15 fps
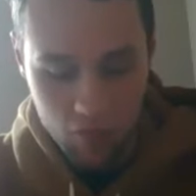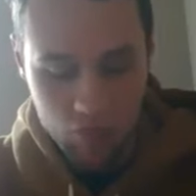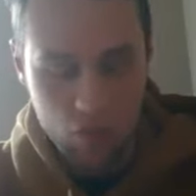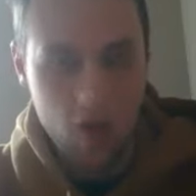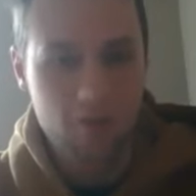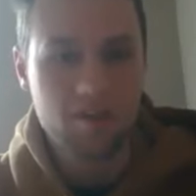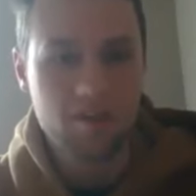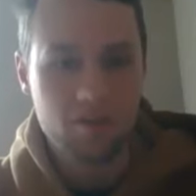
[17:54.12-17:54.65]

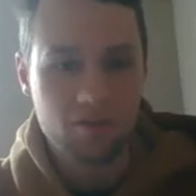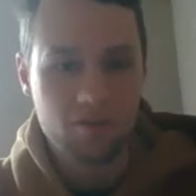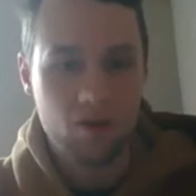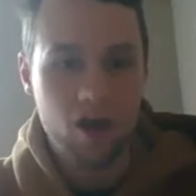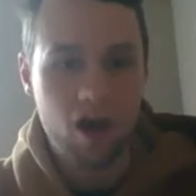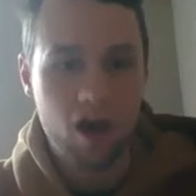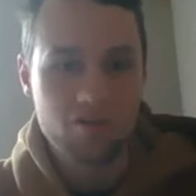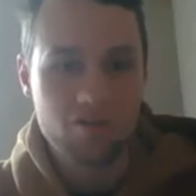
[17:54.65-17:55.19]
think
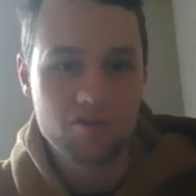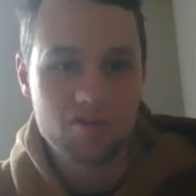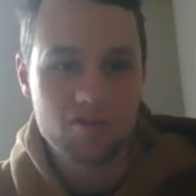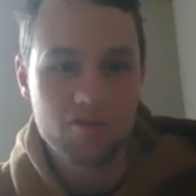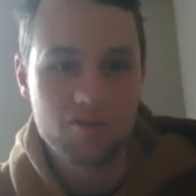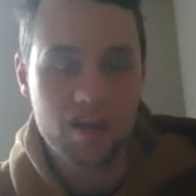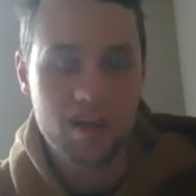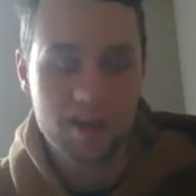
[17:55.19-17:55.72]
I was
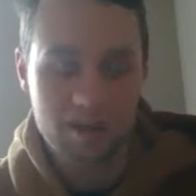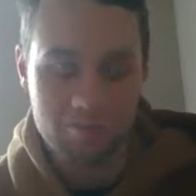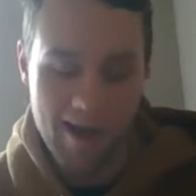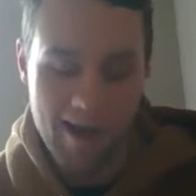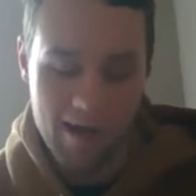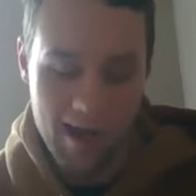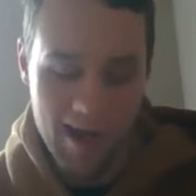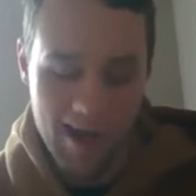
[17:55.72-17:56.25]
just saying
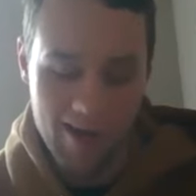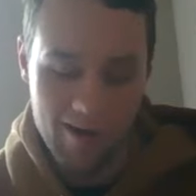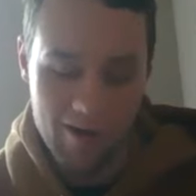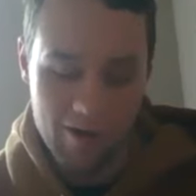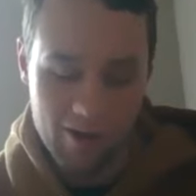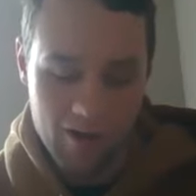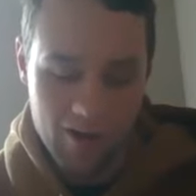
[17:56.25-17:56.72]
about how